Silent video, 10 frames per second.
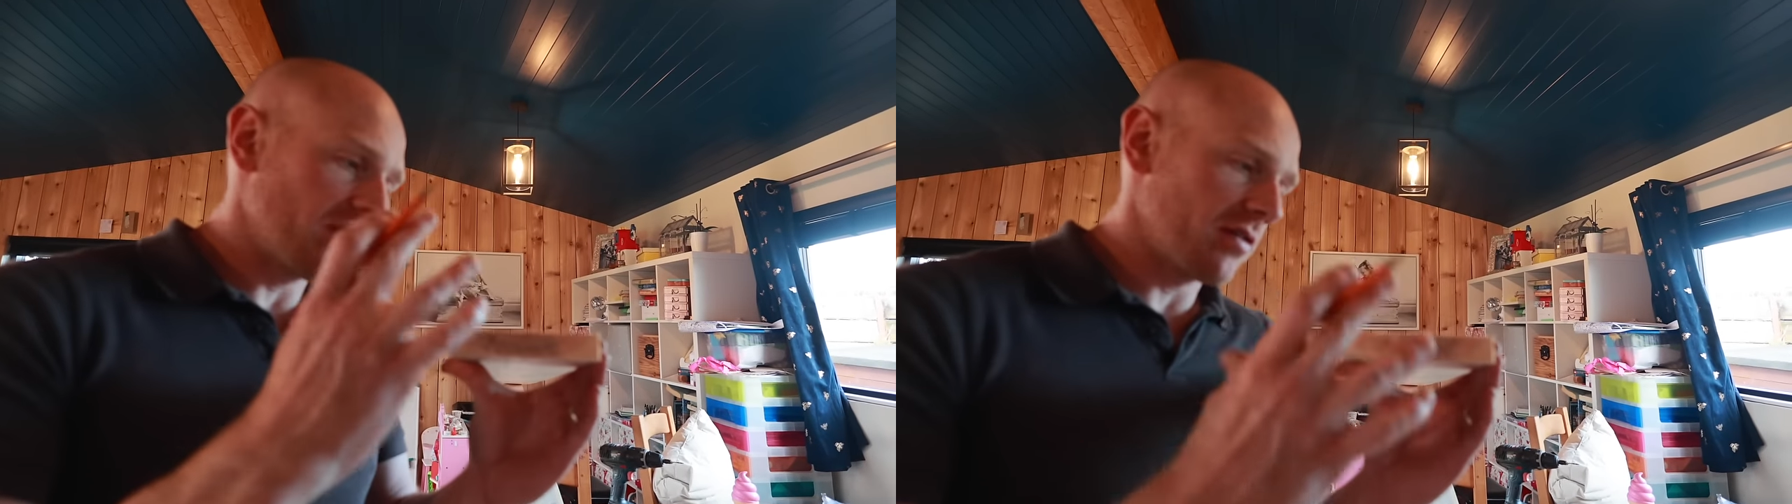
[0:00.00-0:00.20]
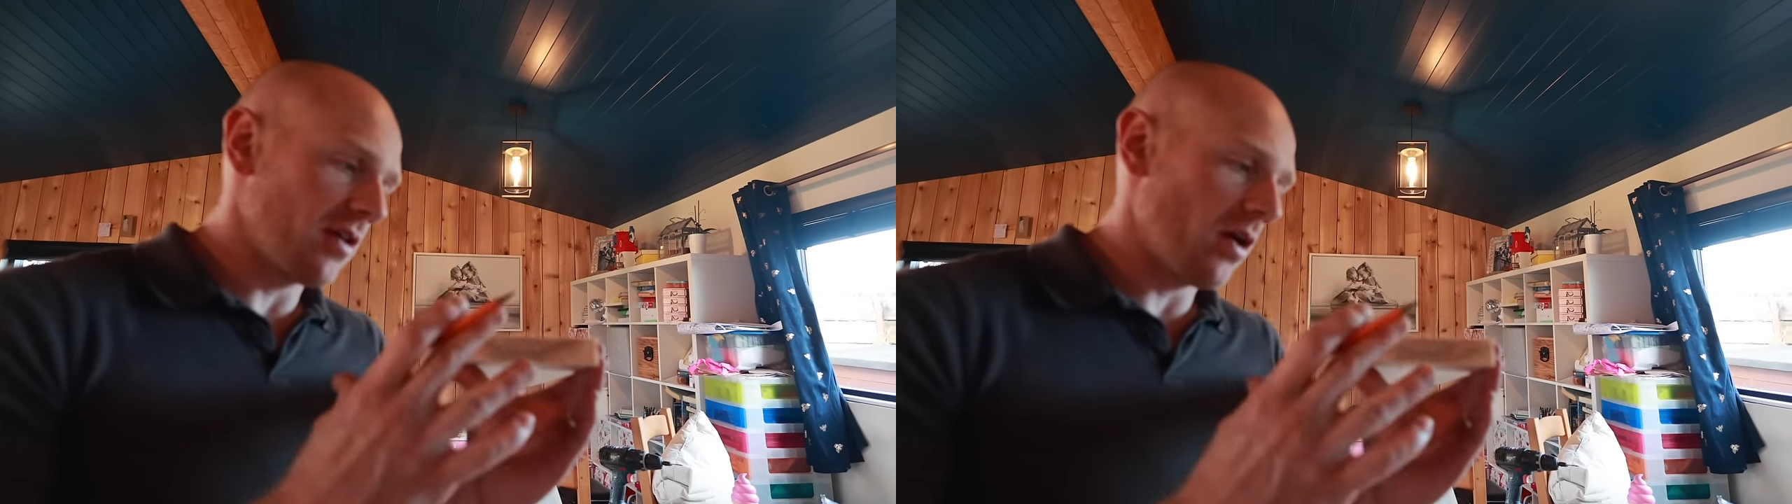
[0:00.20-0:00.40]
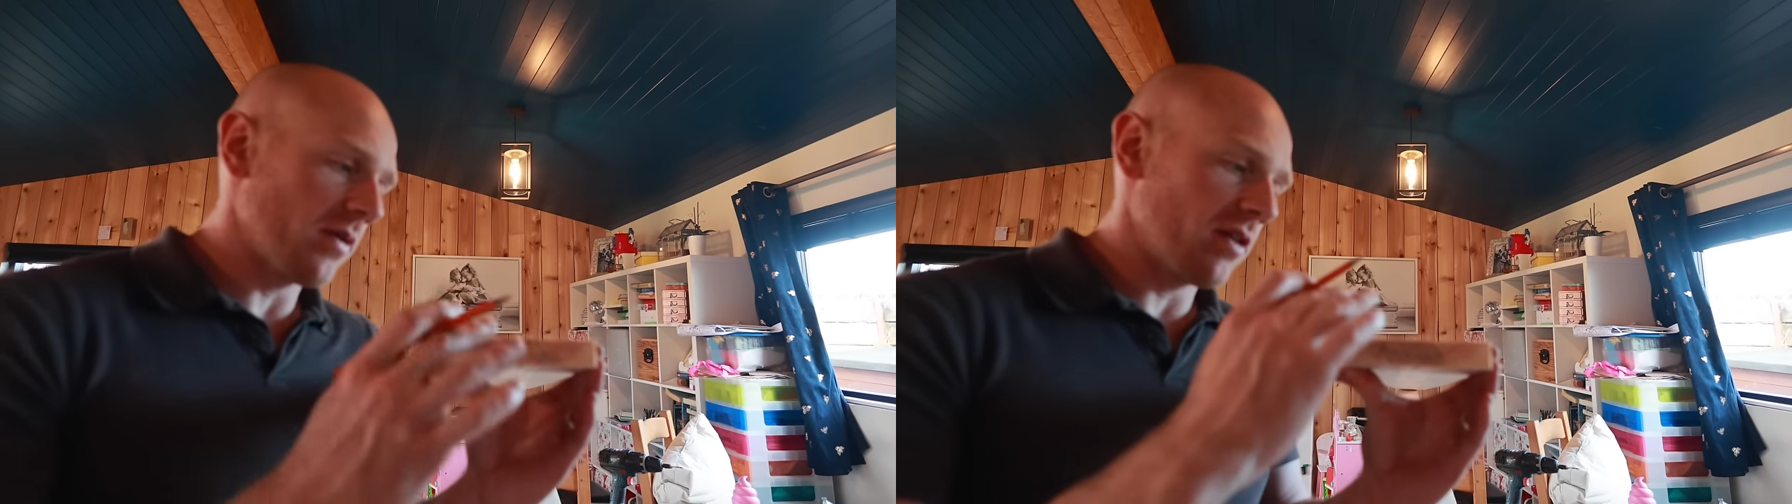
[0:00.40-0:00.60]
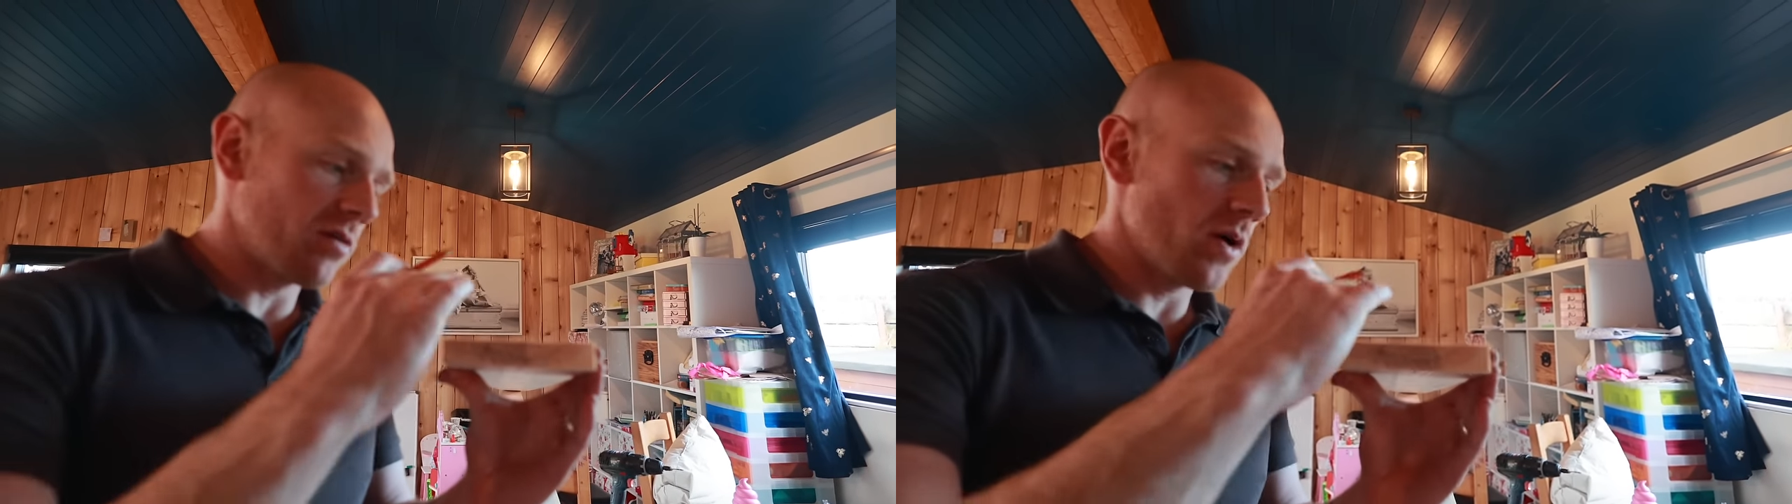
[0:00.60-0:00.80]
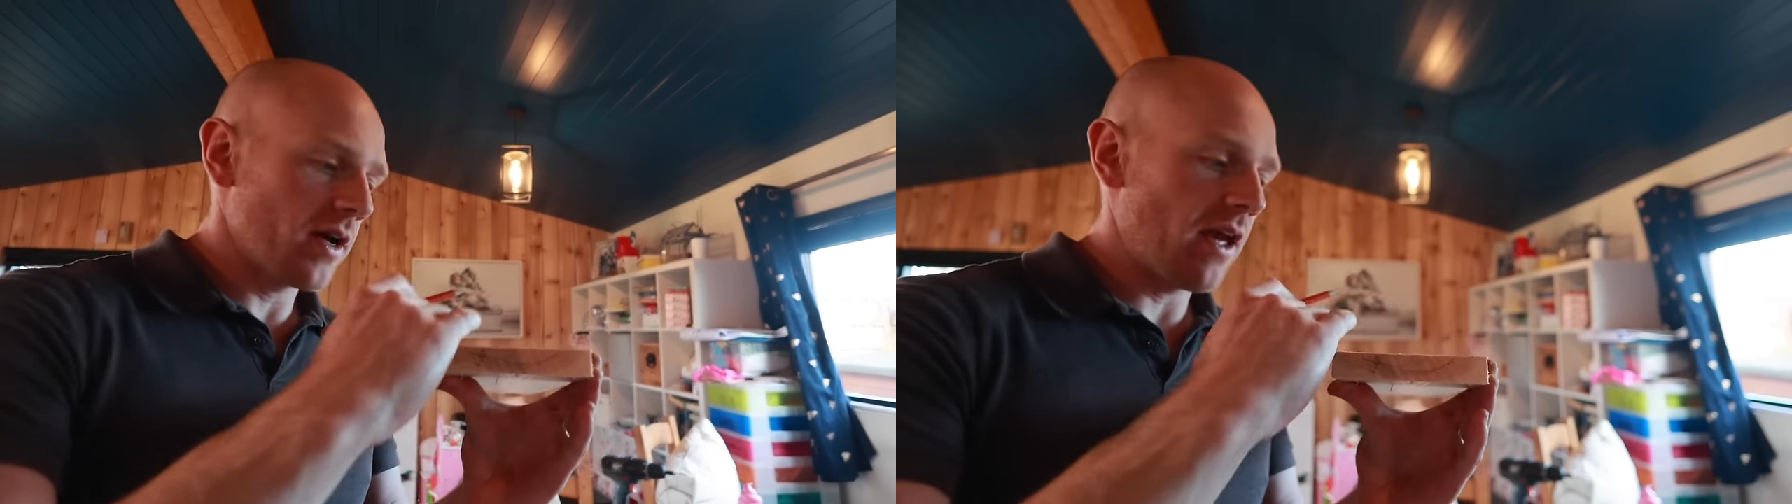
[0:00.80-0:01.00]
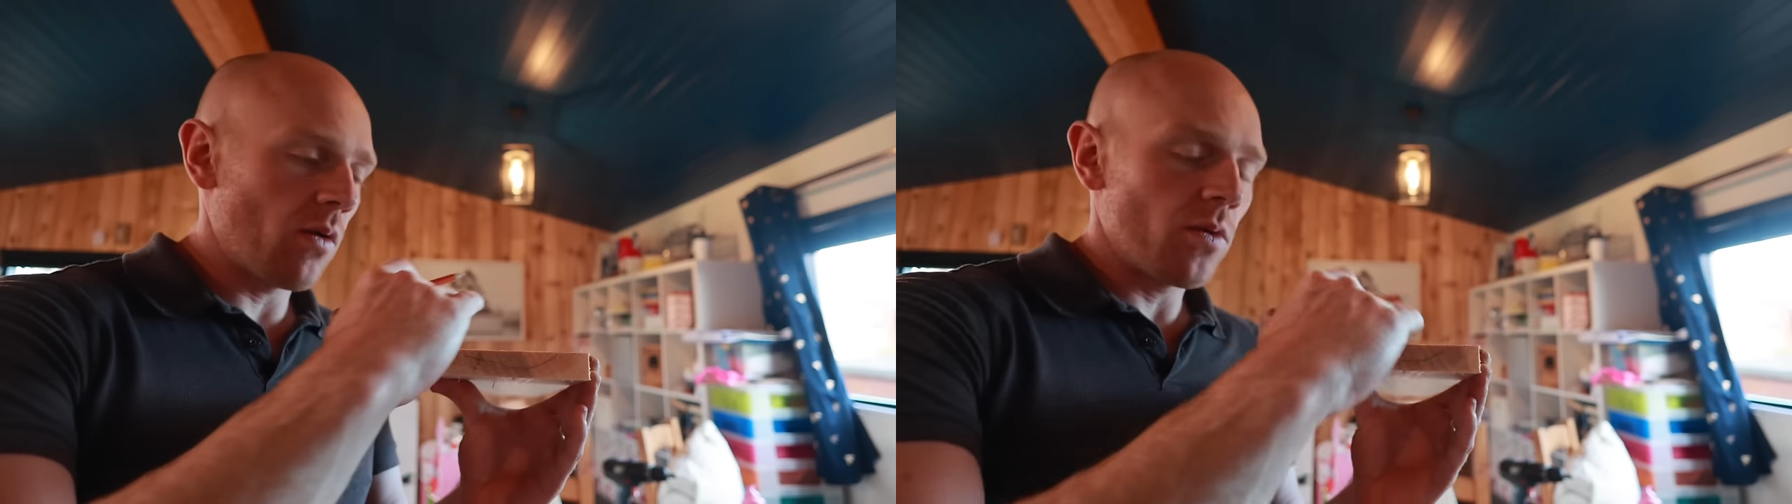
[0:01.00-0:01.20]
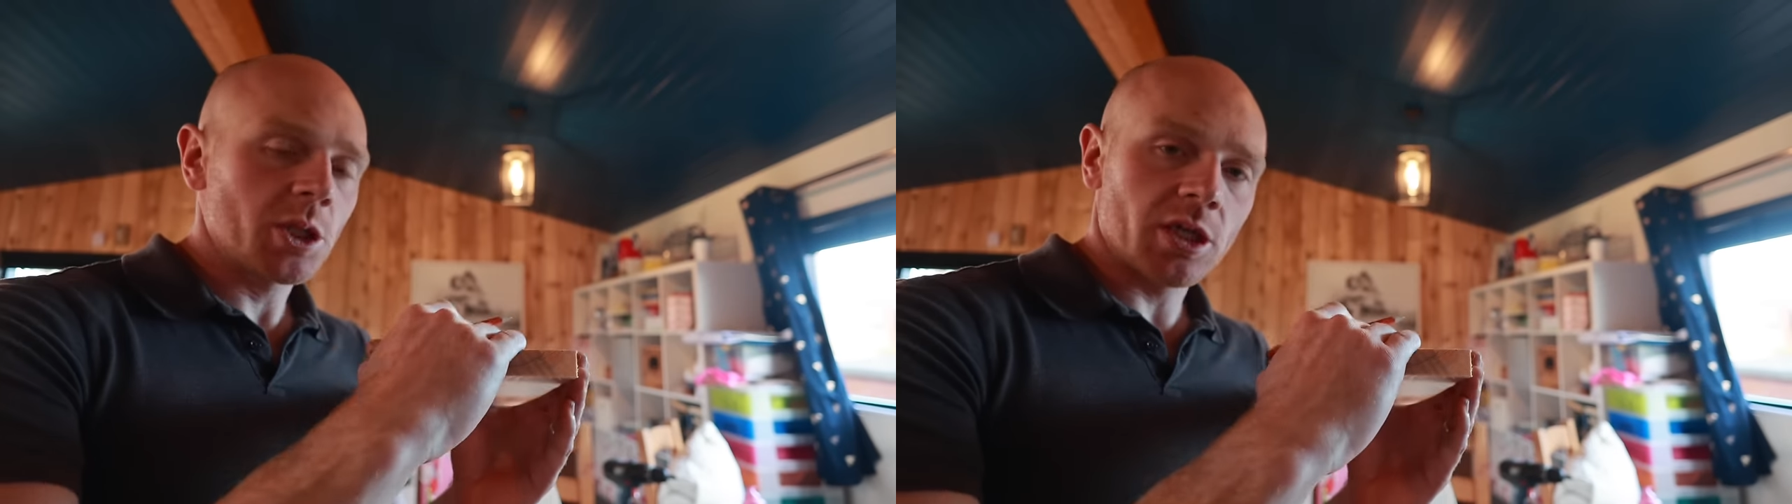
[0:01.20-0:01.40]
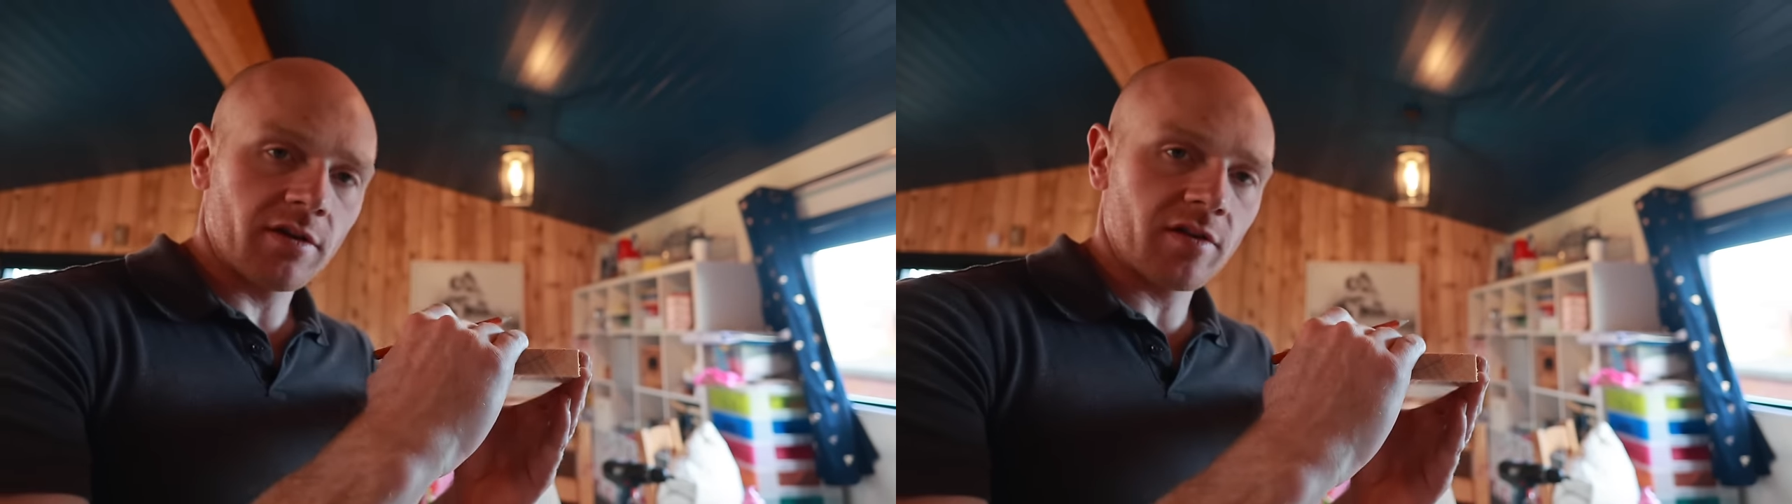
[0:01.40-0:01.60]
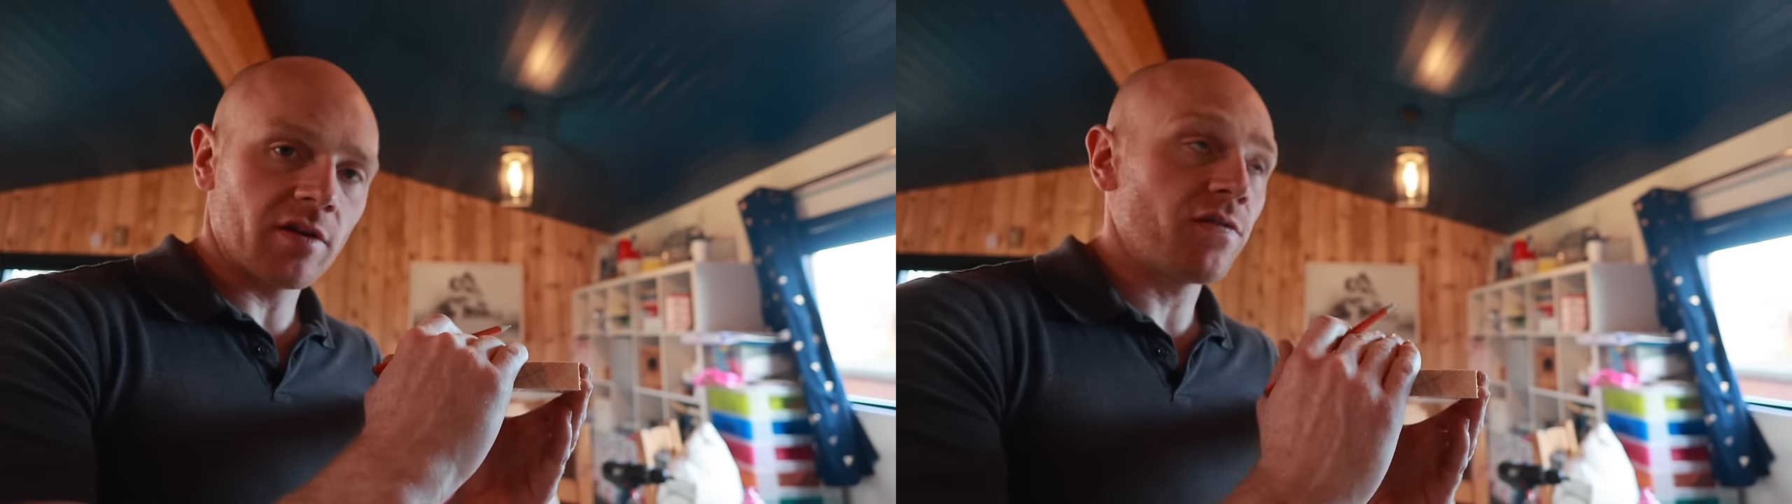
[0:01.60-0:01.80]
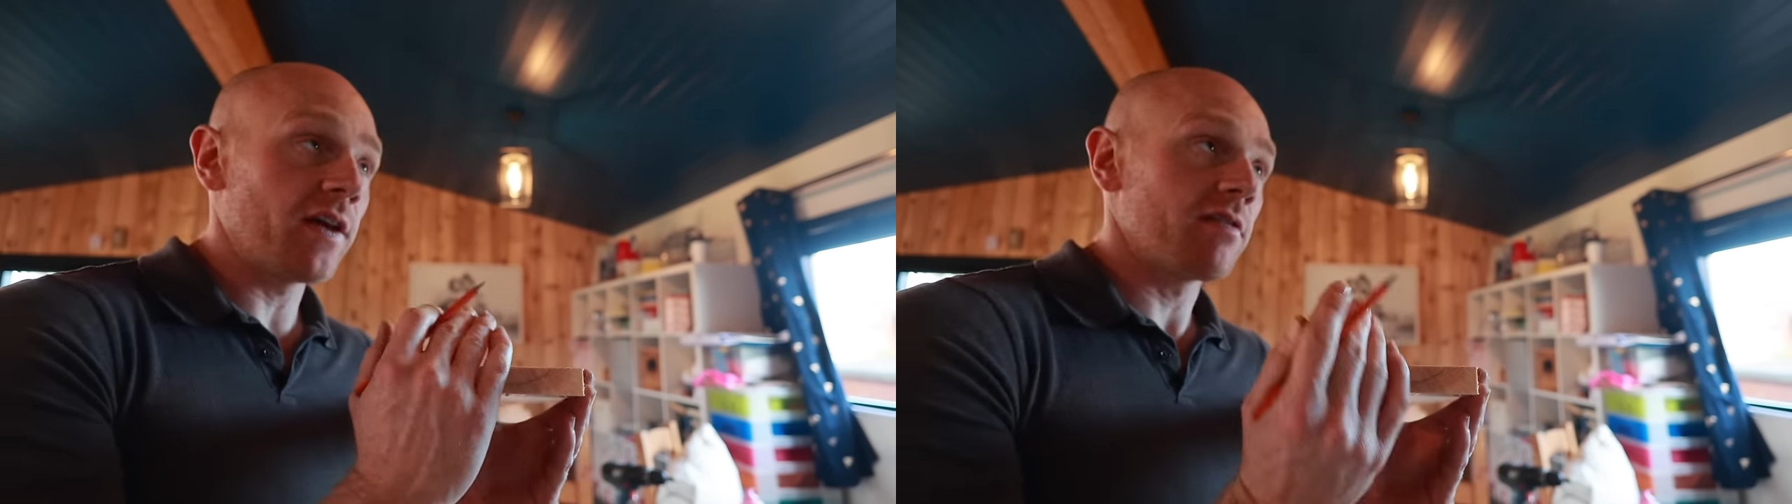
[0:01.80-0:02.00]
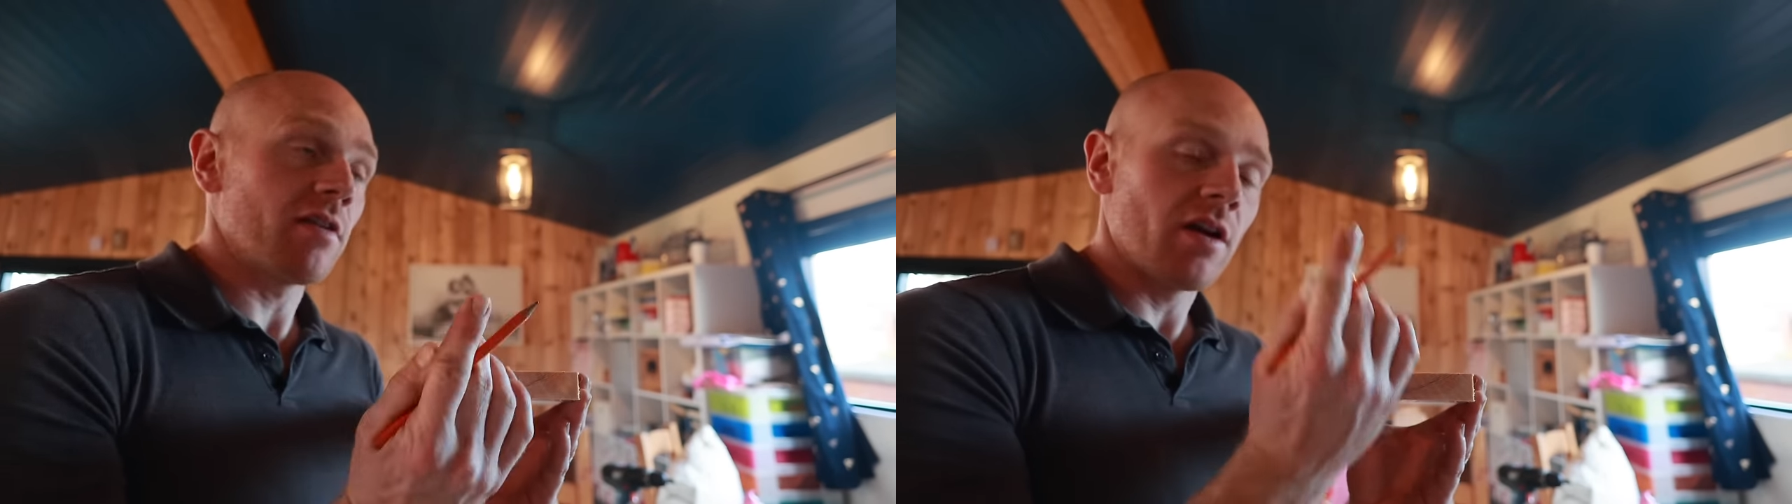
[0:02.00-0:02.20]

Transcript: to start with is working out which side is going to face